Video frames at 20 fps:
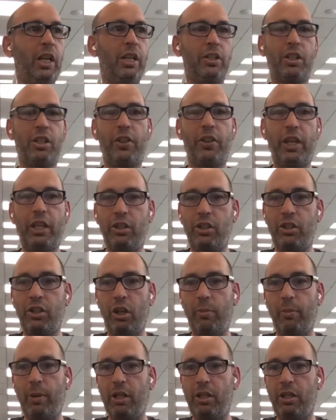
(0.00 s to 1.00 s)
So thank you
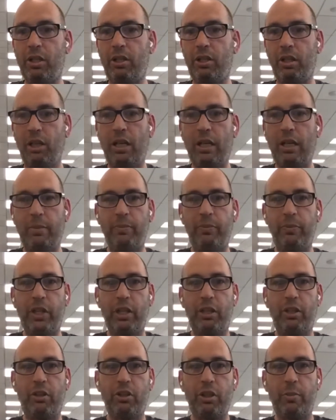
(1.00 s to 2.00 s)
so much.
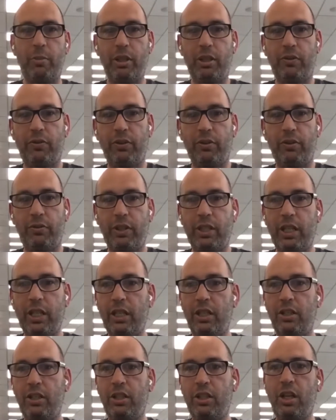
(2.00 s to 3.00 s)
Thank you so much for
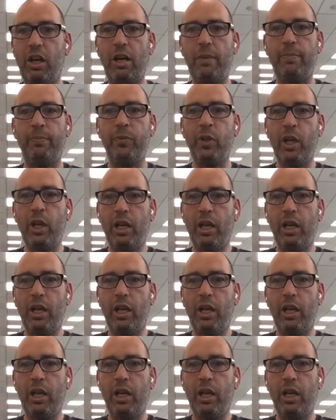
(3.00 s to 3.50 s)
taking the time.